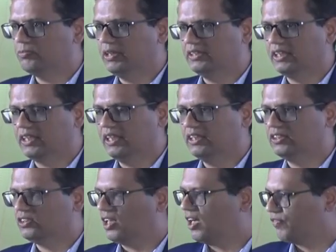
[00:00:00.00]
basically
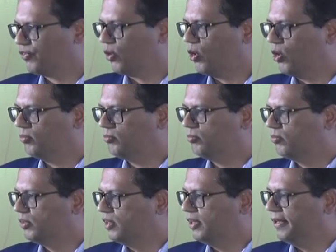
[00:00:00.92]
start from
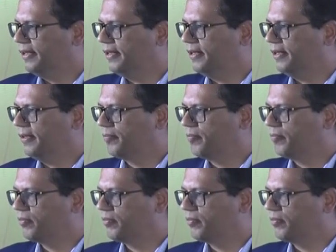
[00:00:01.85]
uh,